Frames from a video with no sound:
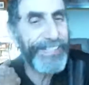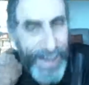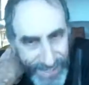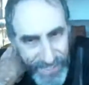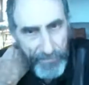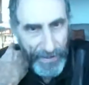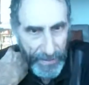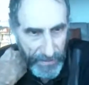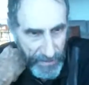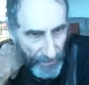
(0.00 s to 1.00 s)
it
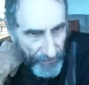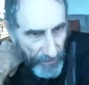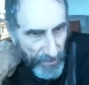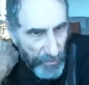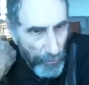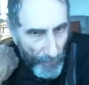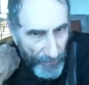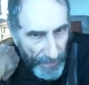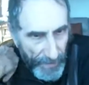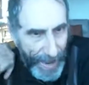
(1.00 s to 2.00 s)
does make a
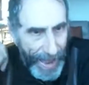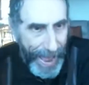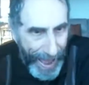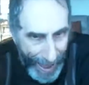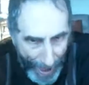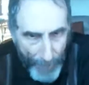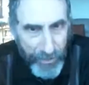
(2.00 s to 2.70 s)
difference what the